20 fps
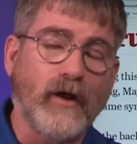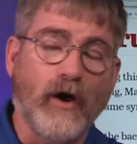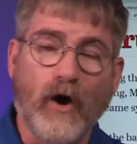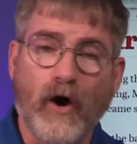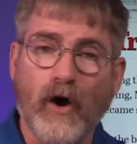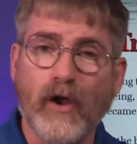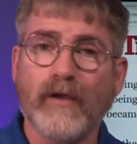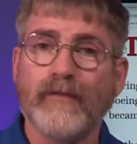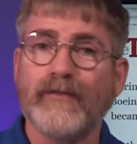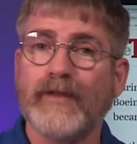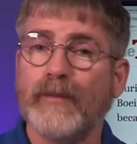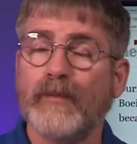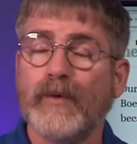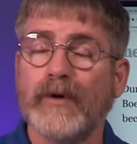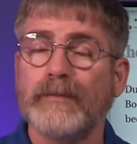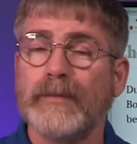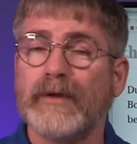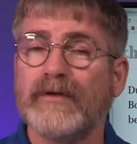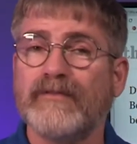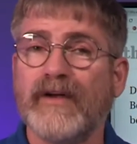All of them would
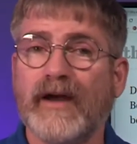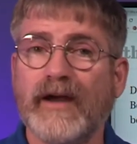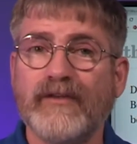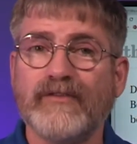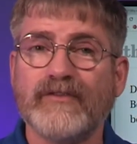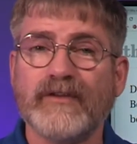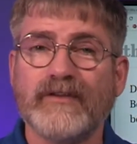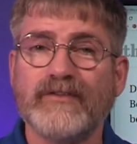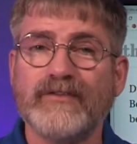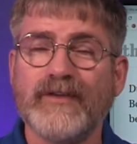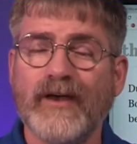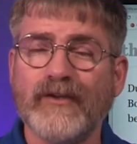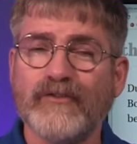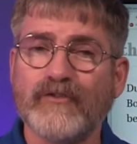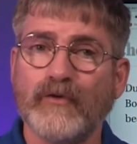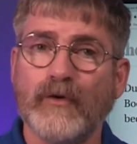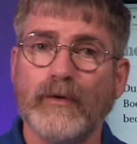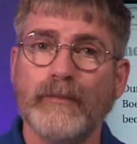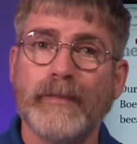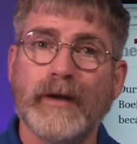have been very
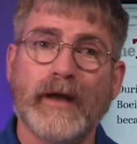successful,